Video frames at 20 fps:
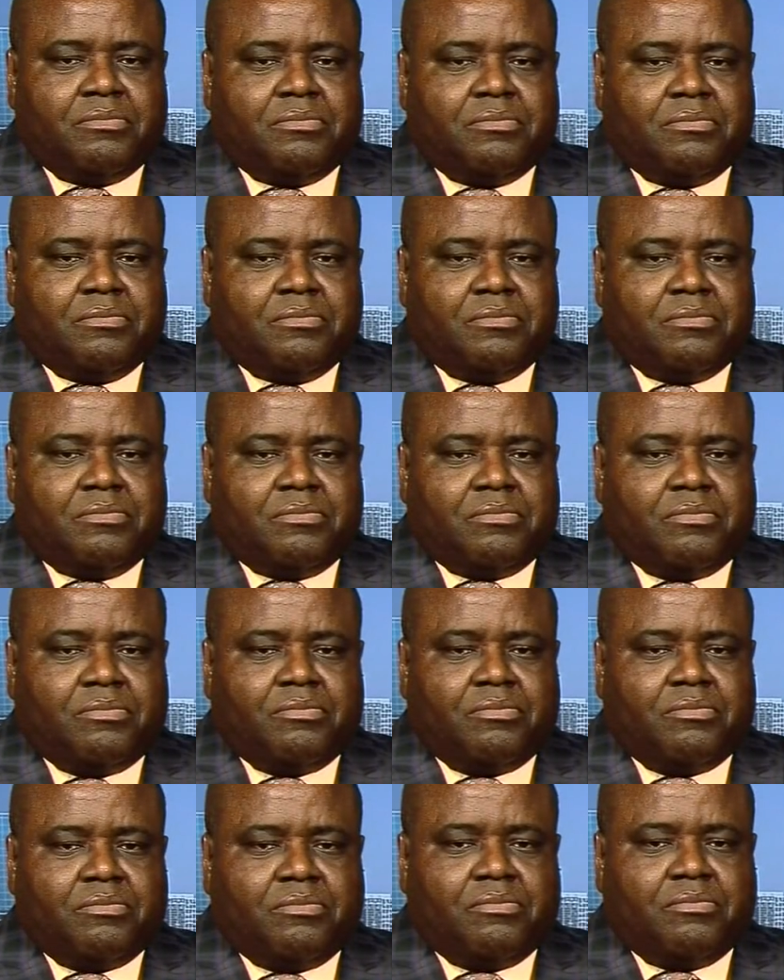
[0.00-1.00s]

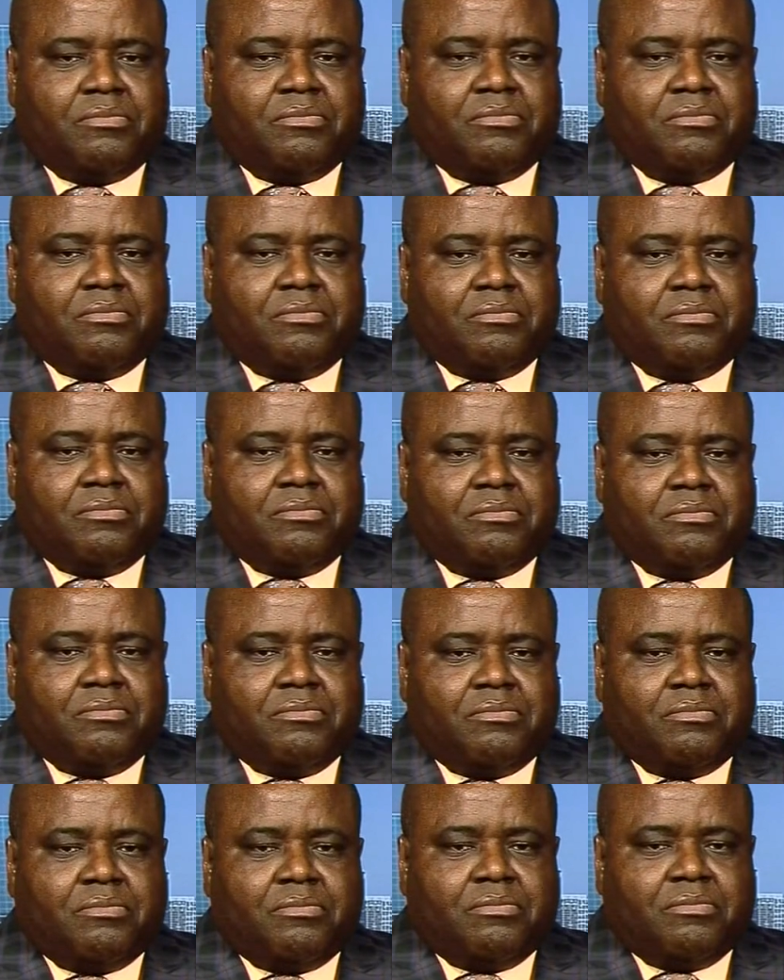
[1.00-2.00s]

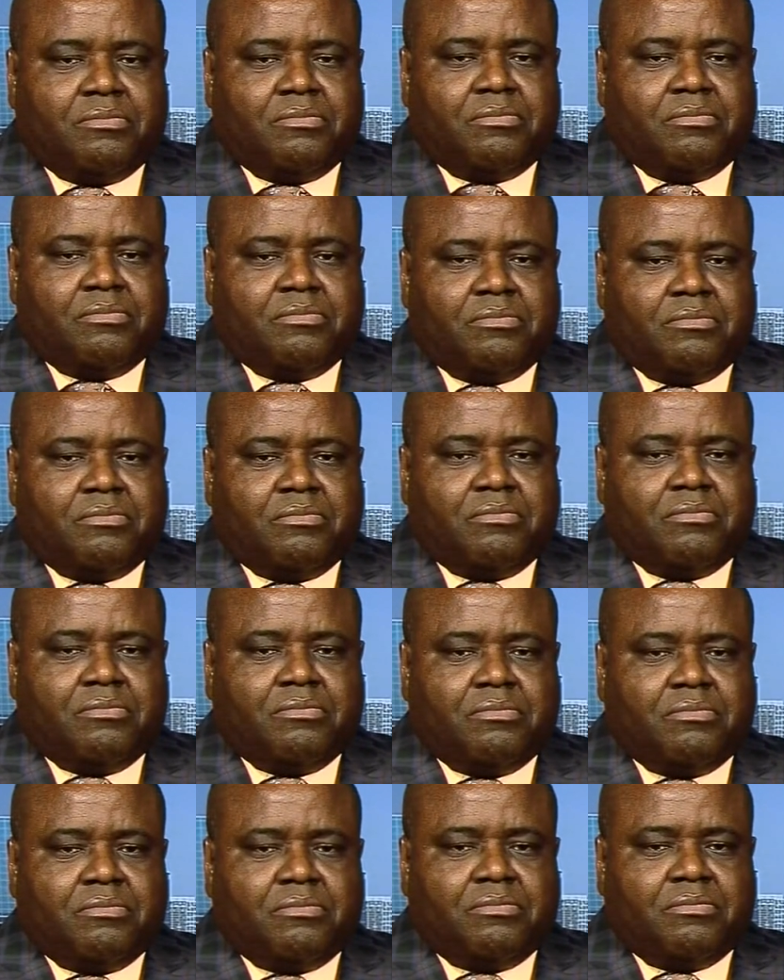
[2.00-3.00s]

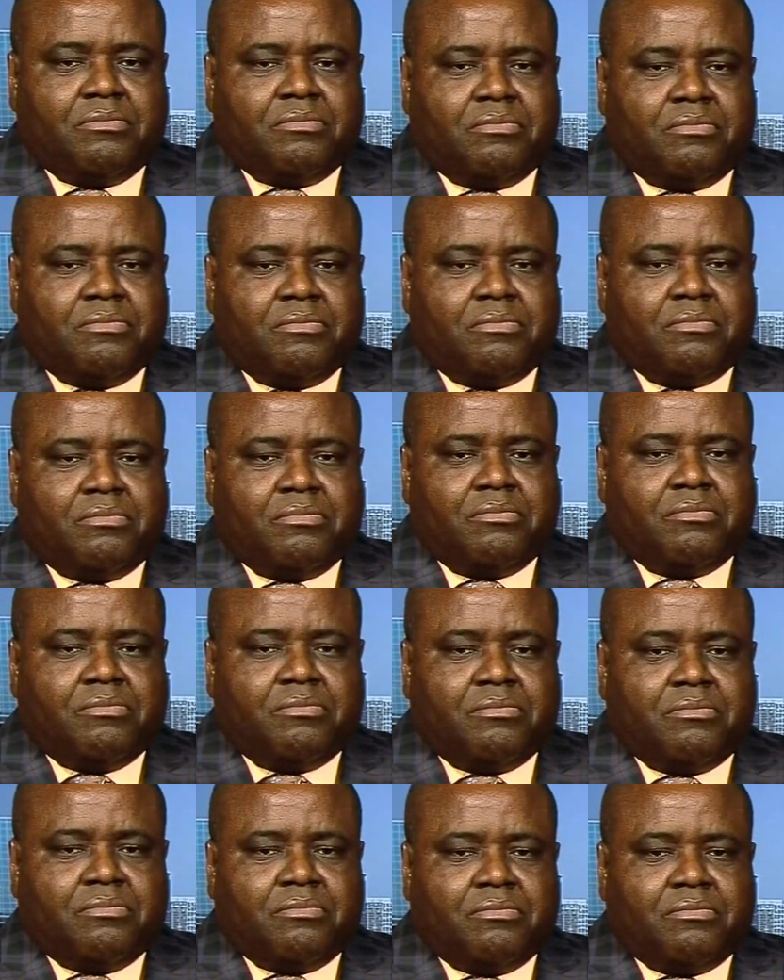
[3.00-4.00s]

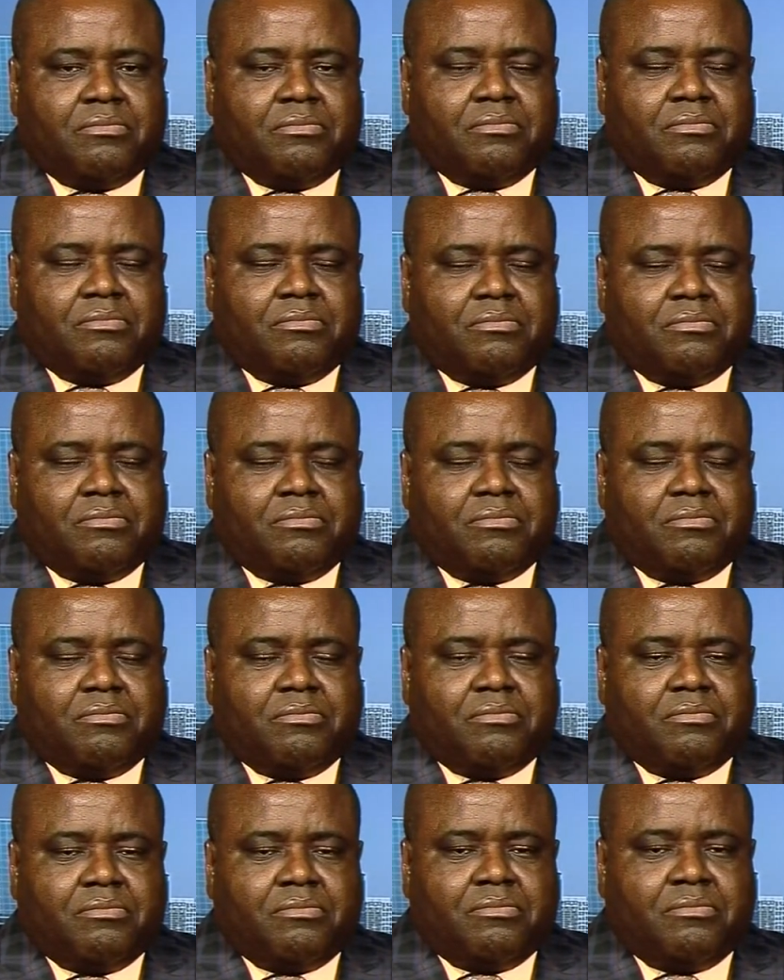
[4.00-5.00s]

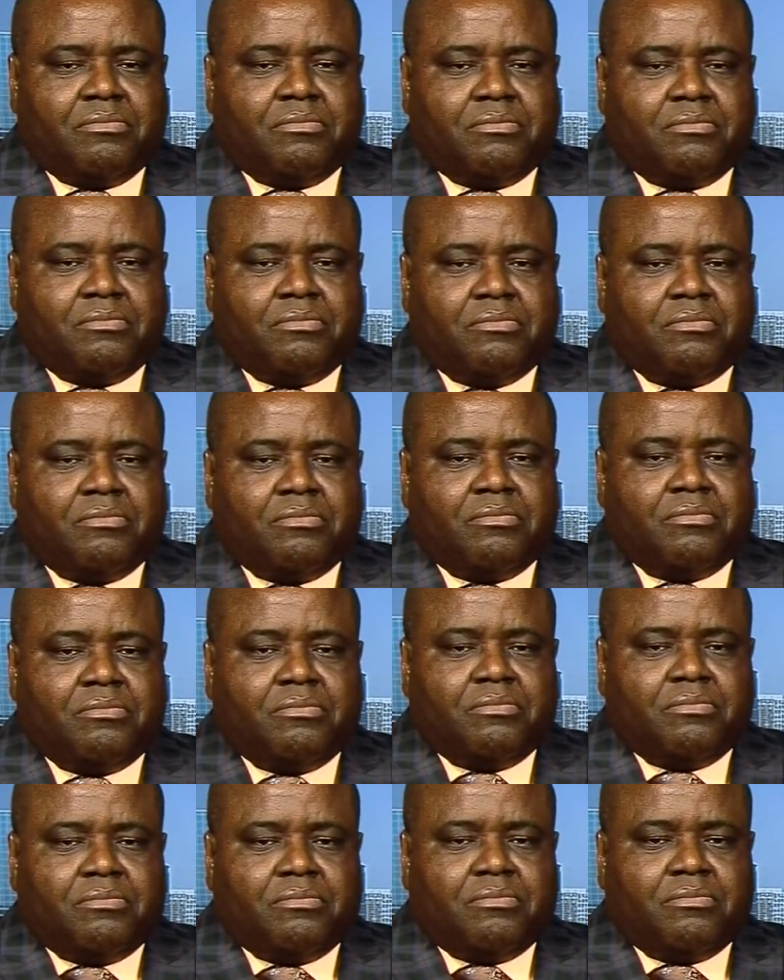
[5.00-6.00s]

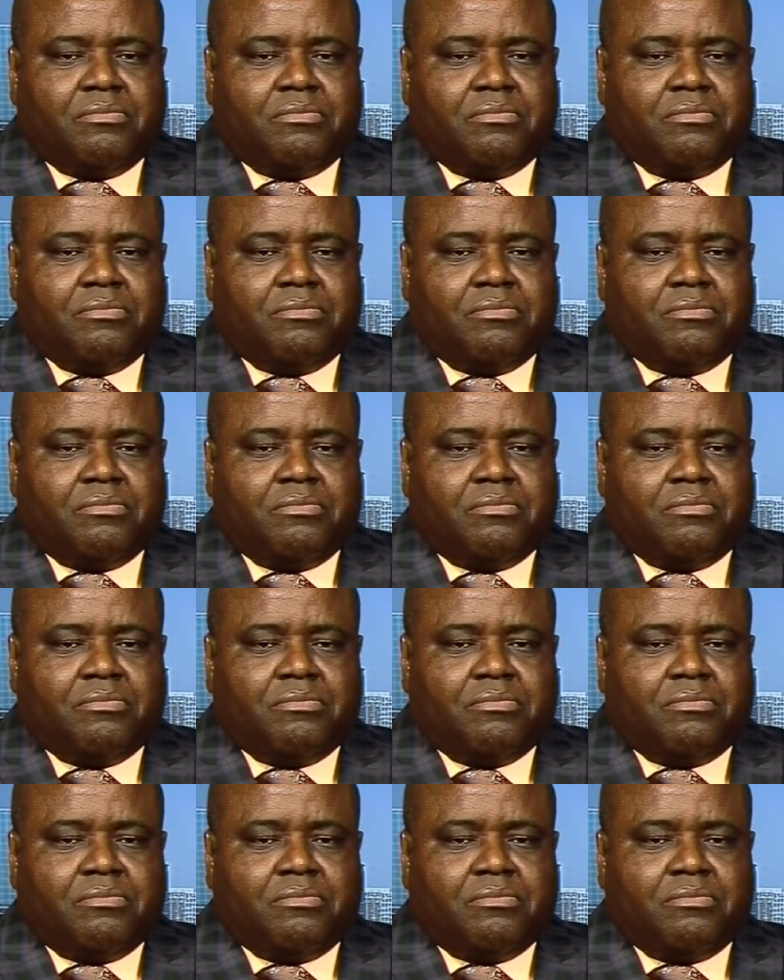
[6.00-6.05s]
(silent)